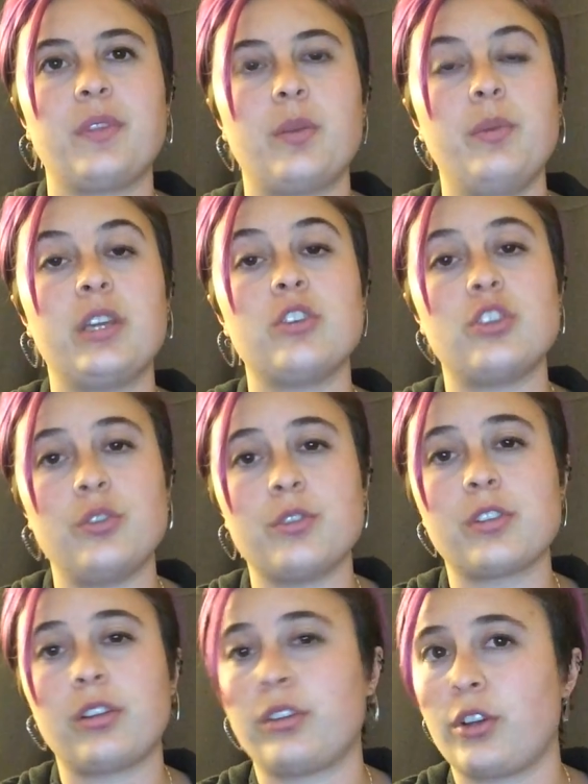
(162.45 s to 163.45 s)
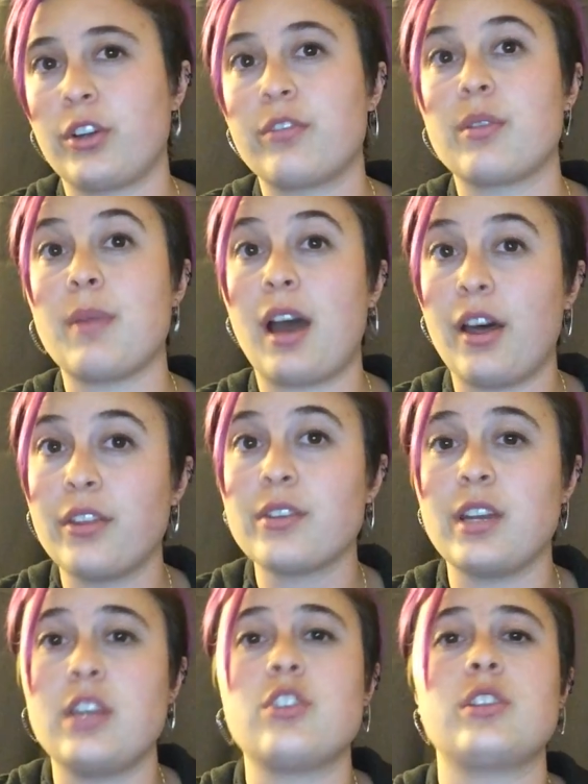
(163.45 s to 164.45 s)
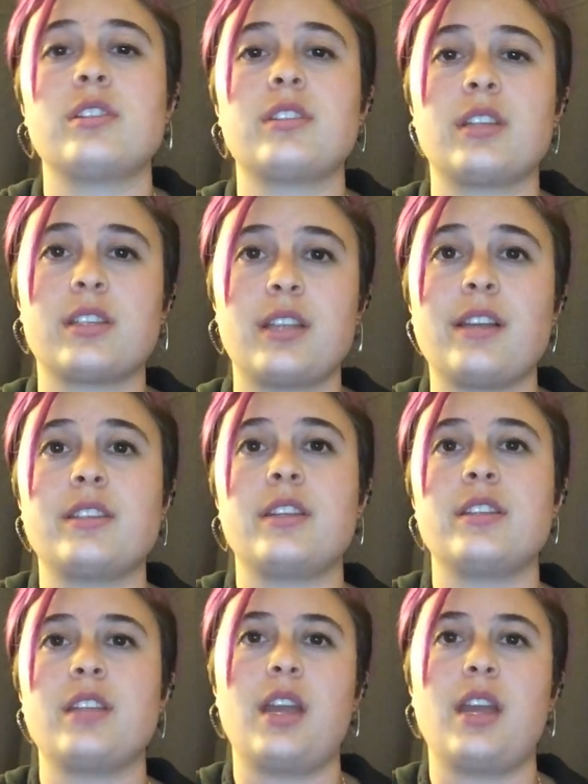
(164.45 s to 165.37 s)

We can choose to learn from other nations' successes